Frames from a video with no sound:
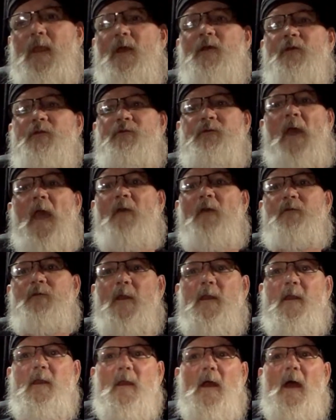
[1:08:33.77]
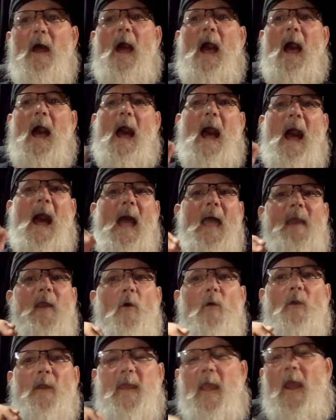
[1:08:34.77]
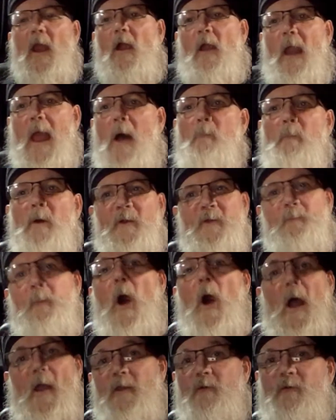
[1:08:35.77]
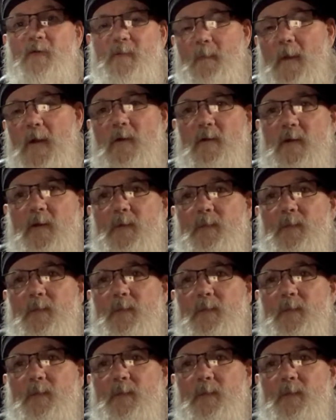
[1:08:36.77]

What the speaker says: Stacy, I don't care how much pot you smoke.